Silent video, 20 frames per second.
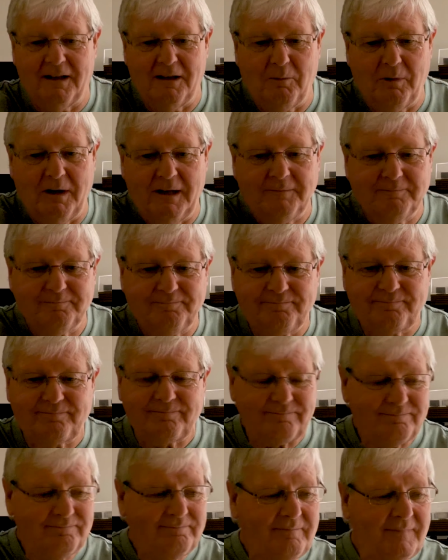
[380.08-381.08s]
of the way.
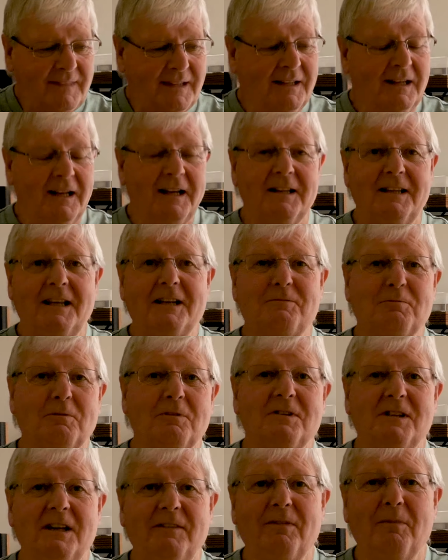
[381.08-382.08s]
This
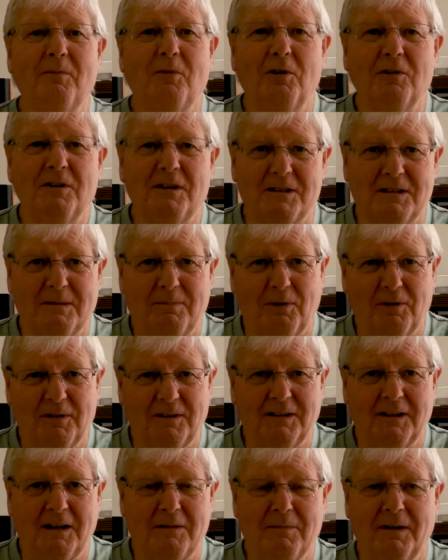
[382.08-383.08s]
one's even more
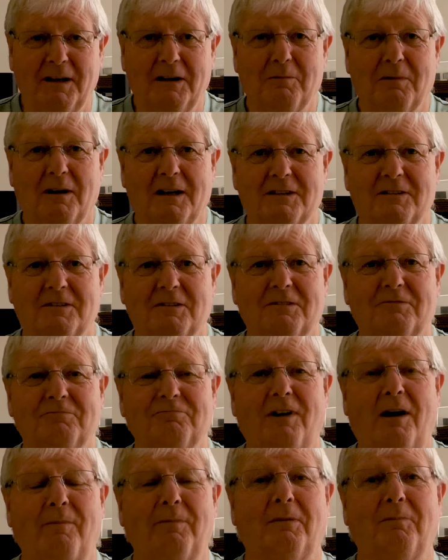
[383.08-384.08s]
disappointing in many ways, because
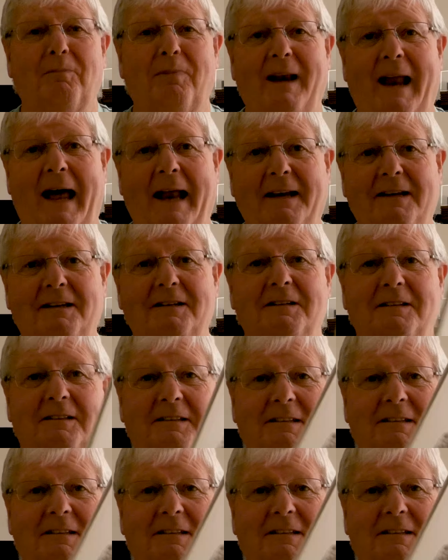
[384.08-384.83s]
Robert Plant